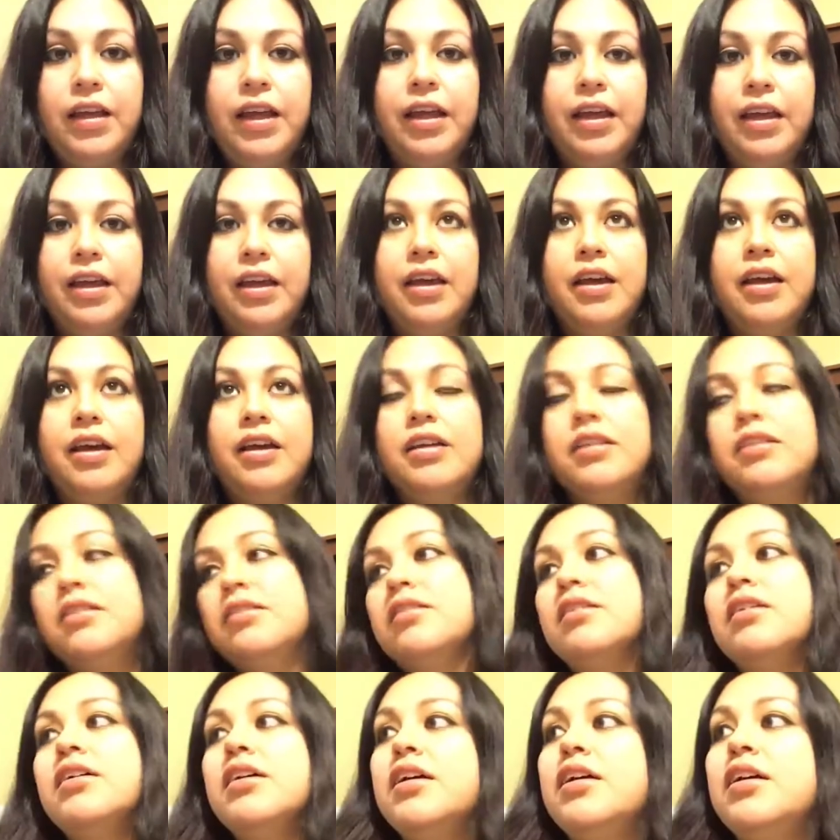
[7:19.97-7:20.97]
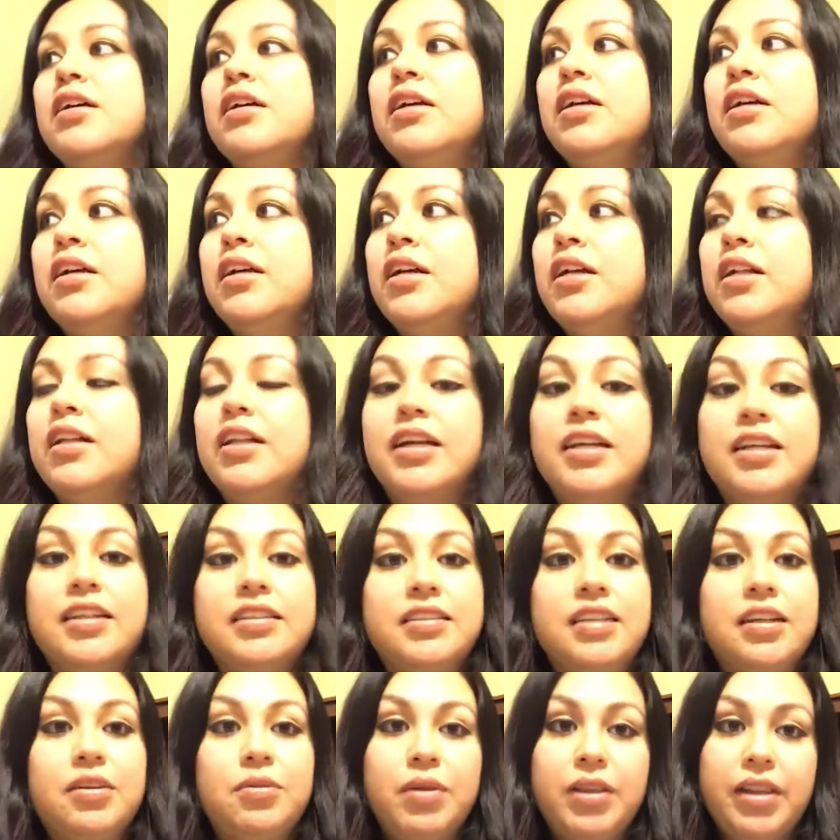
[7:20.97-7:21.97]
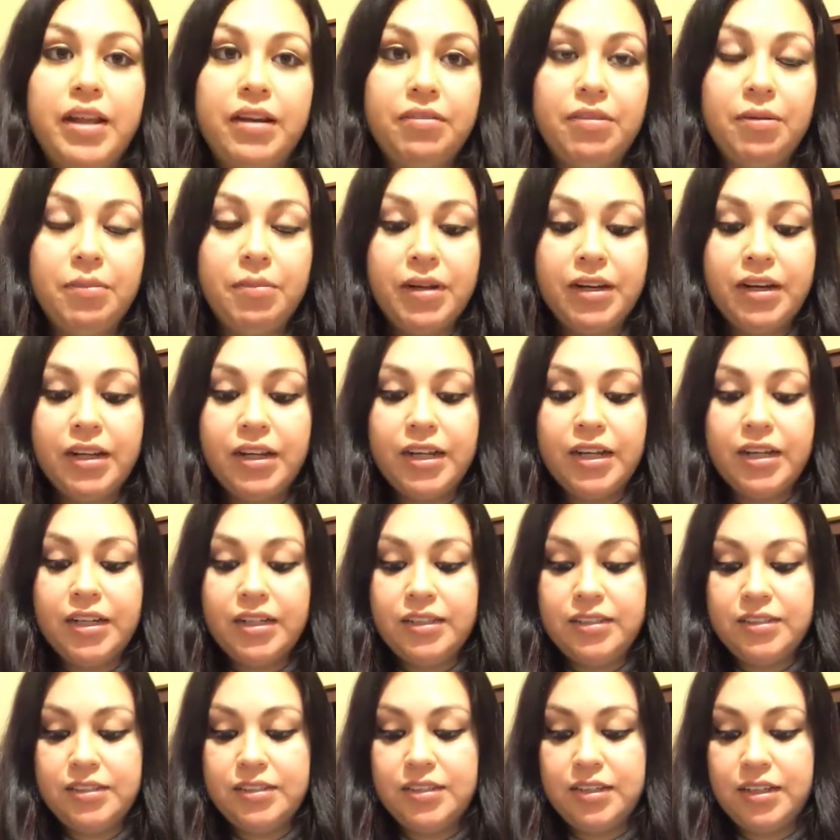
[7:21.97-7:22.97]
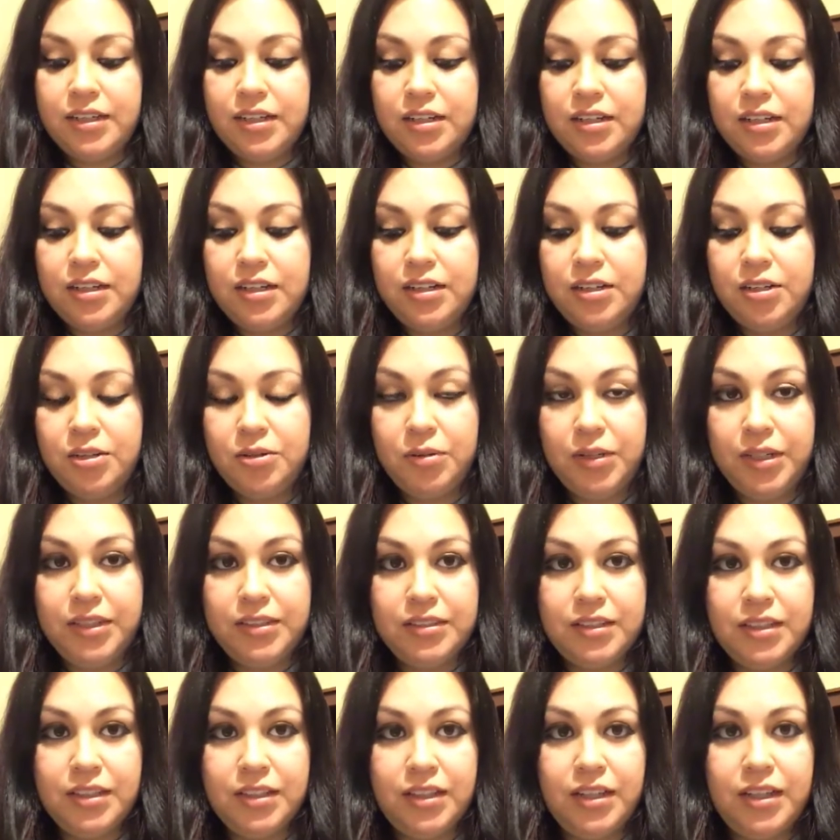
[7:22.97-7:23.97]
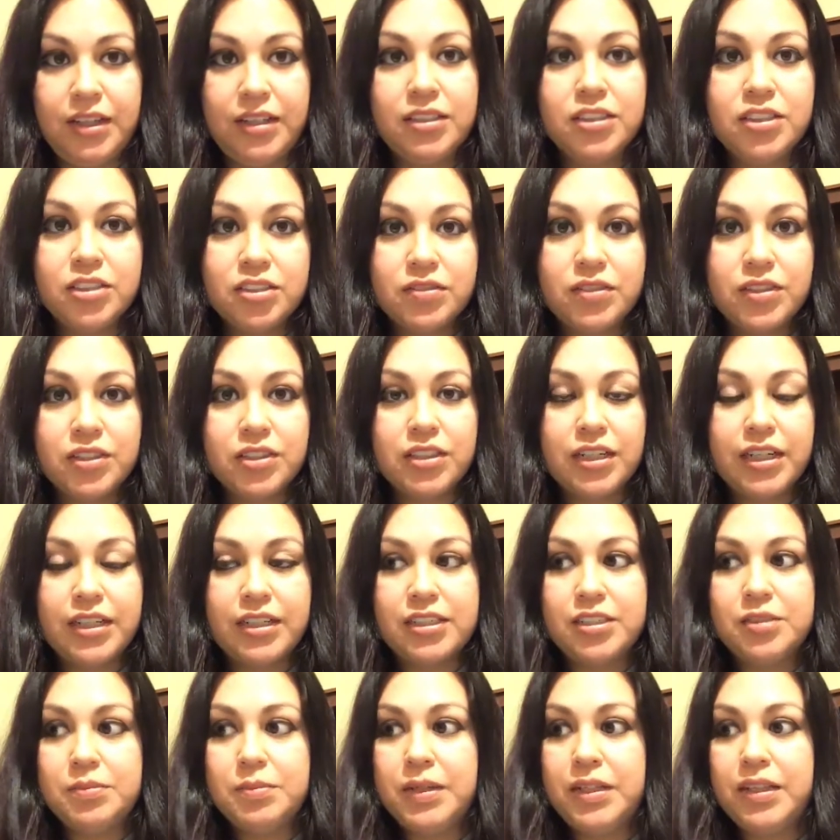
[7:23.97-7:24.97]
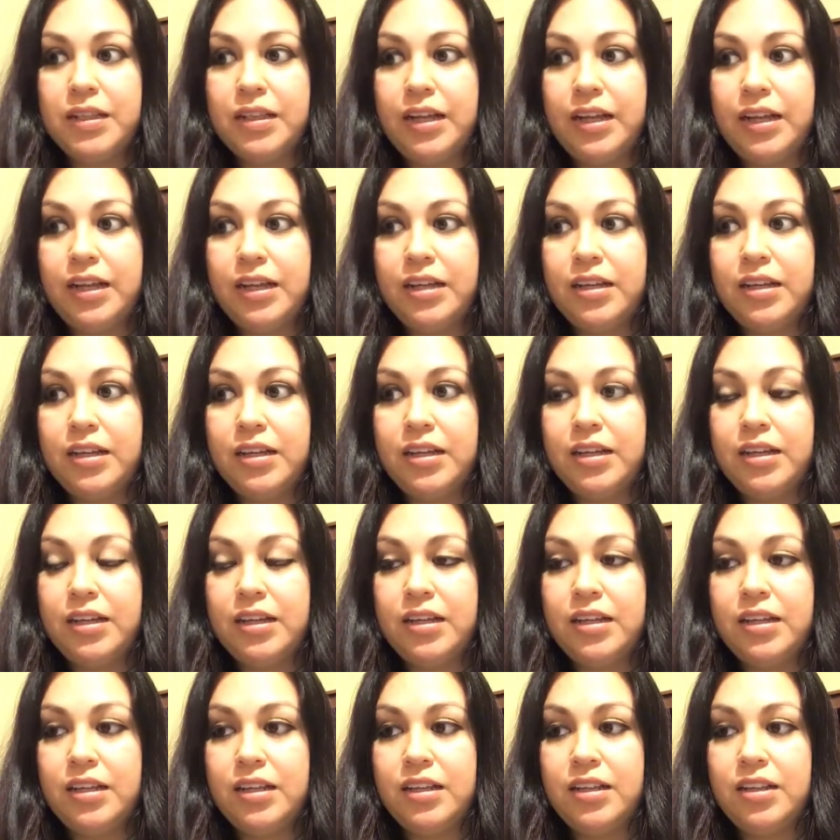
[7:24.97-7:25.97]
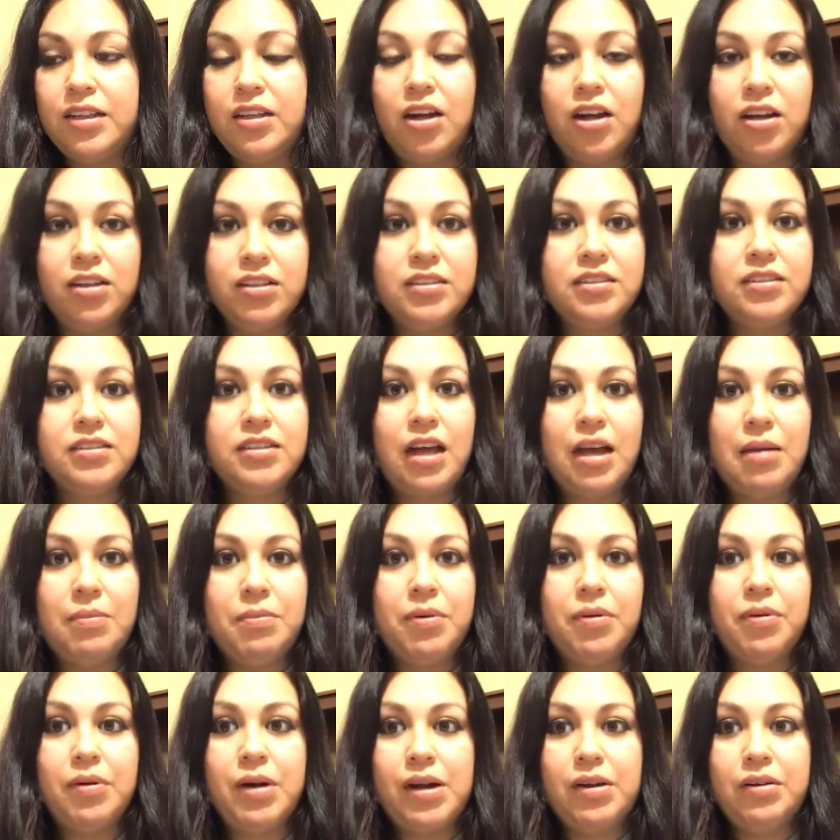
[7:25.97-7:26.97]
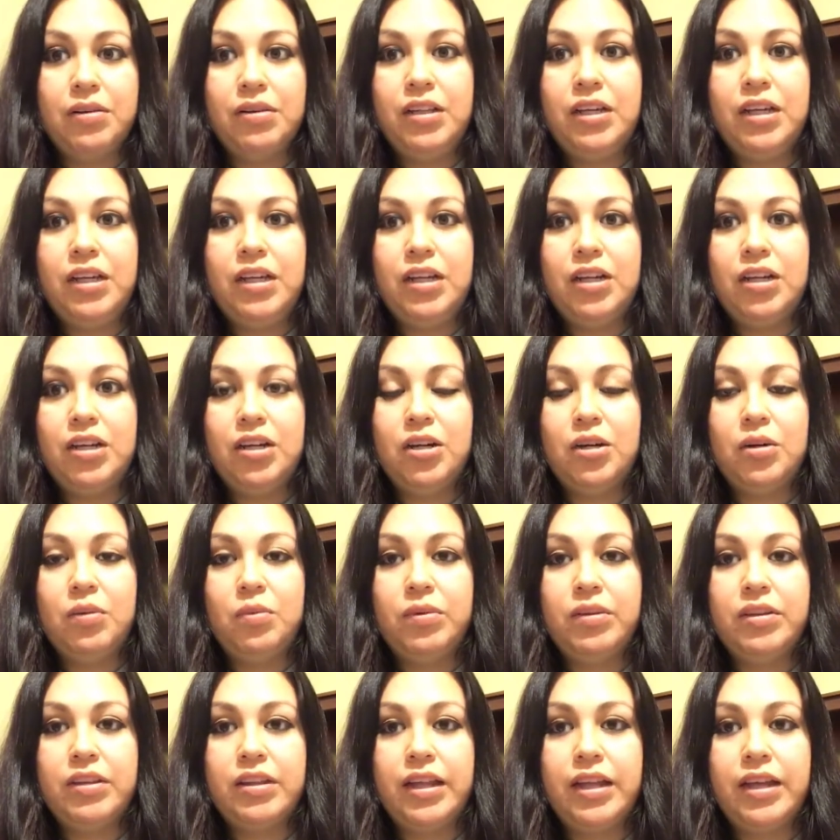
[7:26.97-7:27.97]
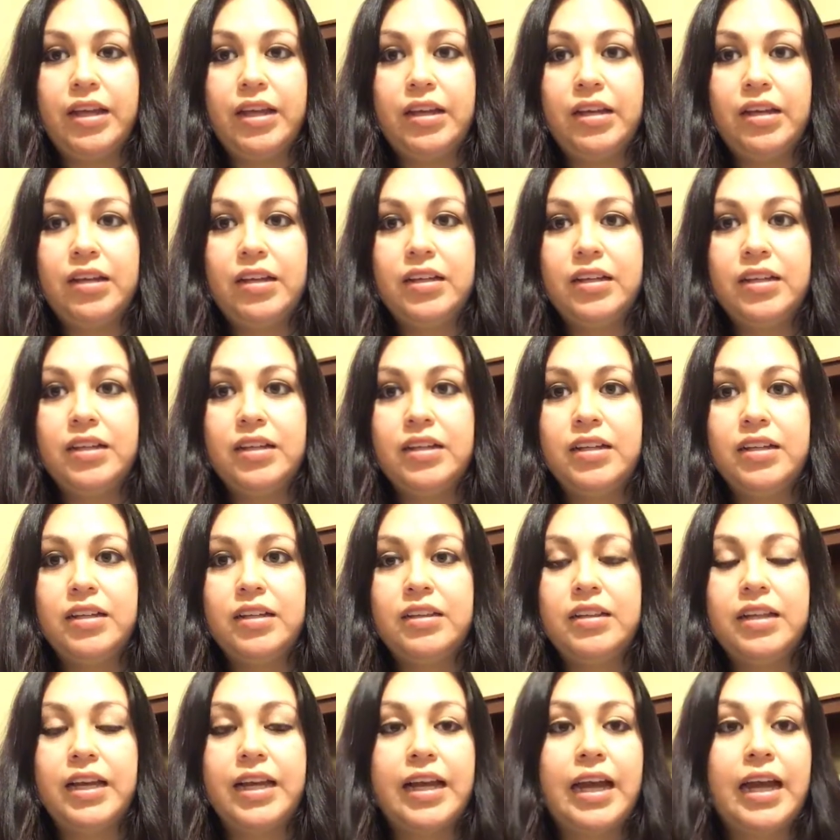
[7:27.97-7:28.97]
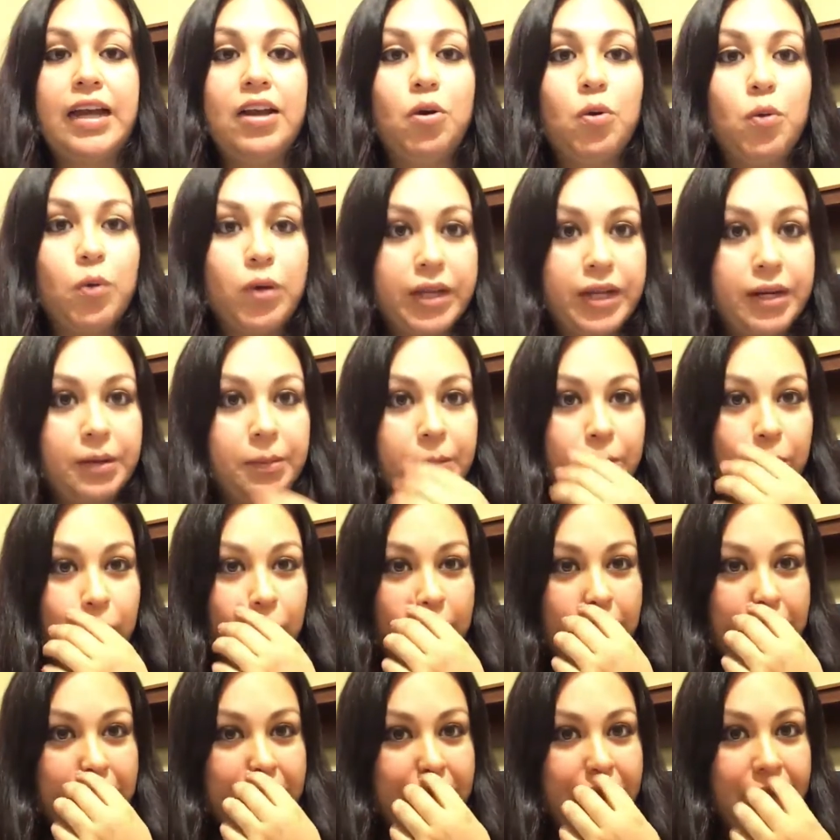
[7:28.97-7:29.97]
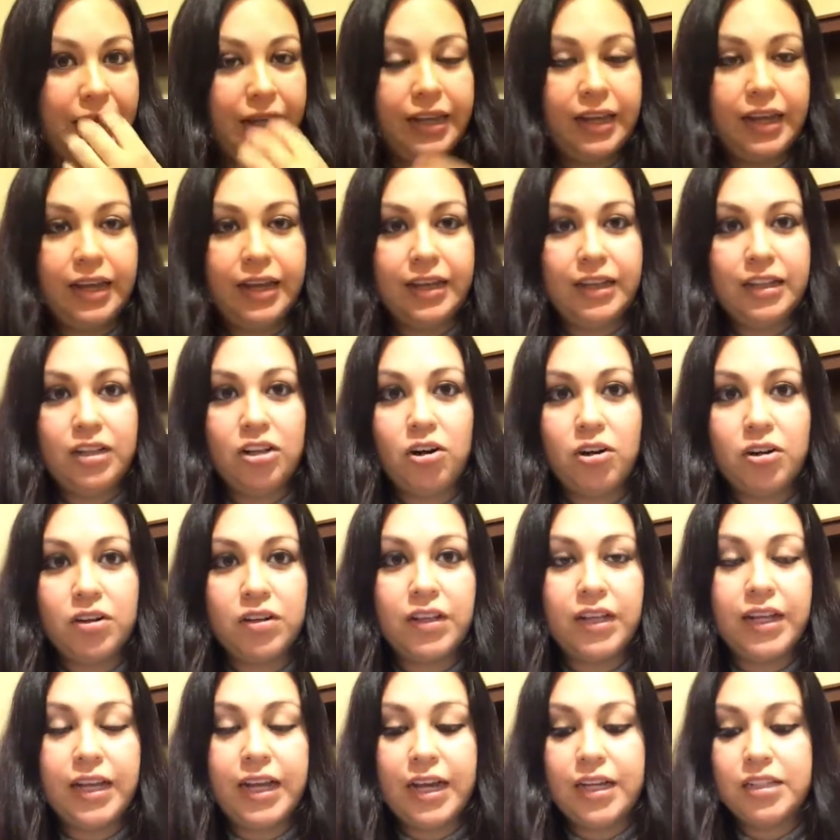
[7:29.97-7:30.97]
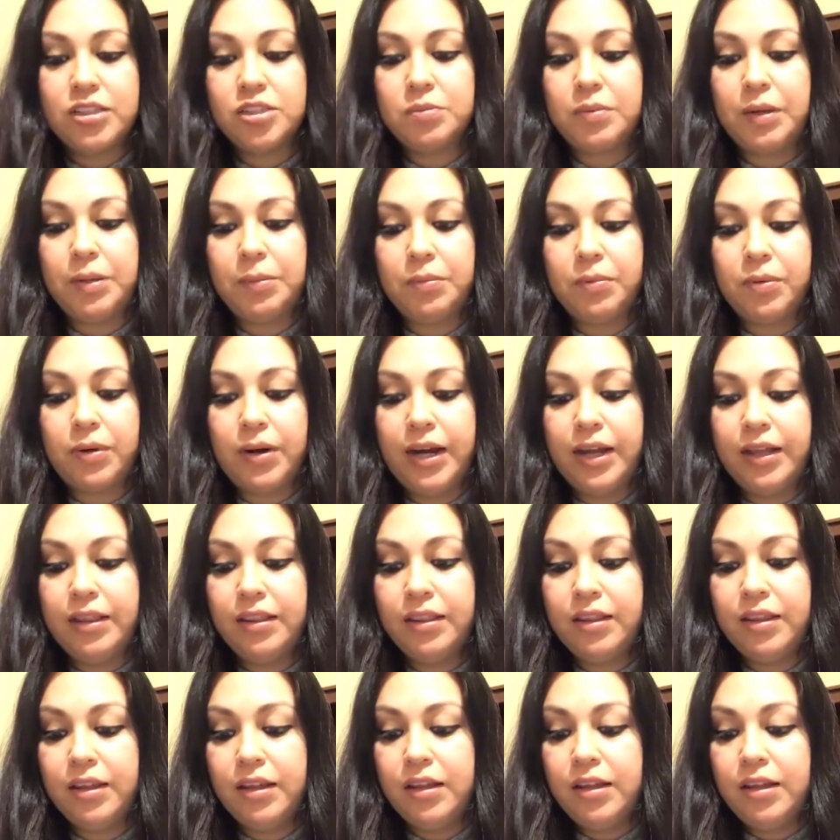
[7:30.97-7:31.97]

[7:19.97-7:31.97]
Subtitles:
And like I said, with everybody getting sick recently, it just feels like it's been like nonstop around here, with like I don't get a break. I can hardly catch my breath.